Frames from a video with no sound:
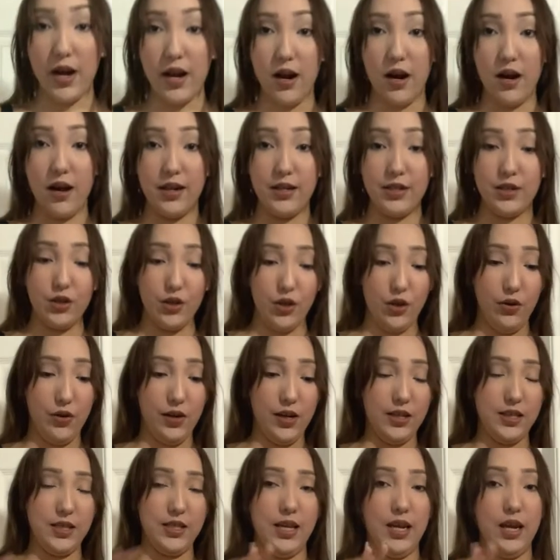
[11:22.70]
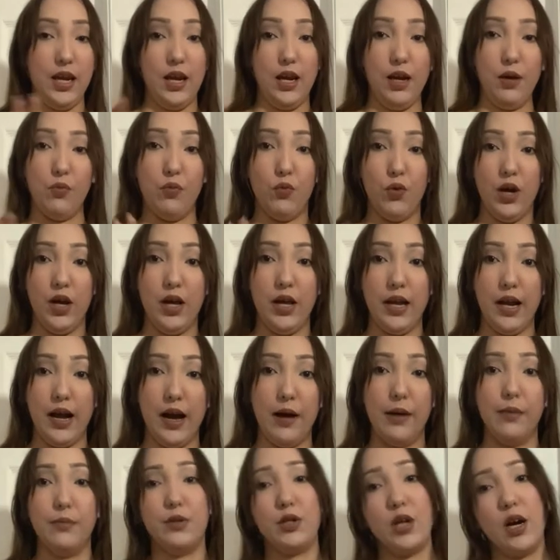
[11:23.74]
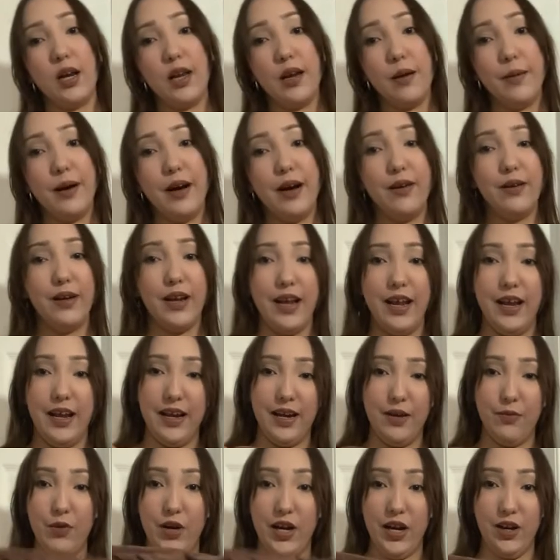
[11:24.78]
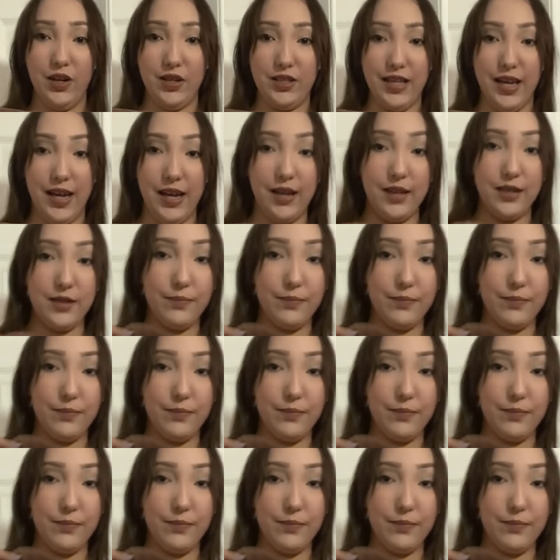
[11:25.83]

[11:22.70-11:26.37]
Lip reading: it on so you can see what I'm talking about and what it looks like.